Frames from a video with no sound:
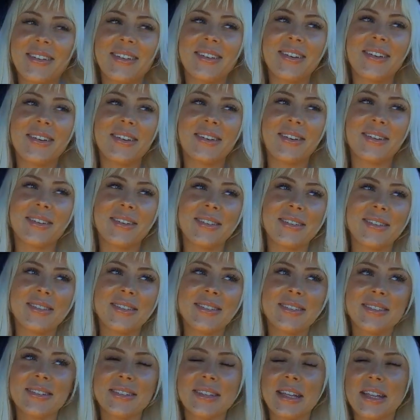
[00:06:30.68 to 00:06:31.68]
Oh.
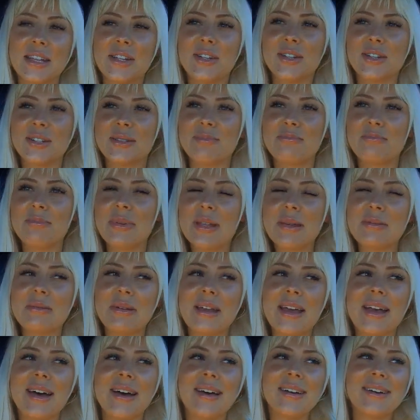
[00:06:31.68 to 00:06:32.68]
Can you just beep it
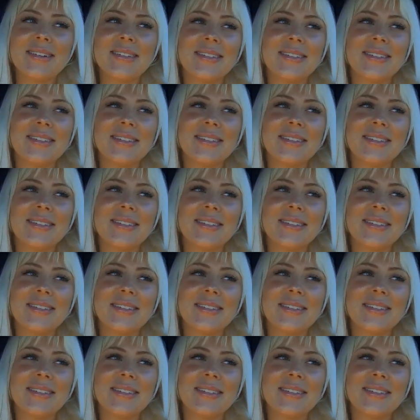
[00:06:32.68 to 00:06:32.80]
out?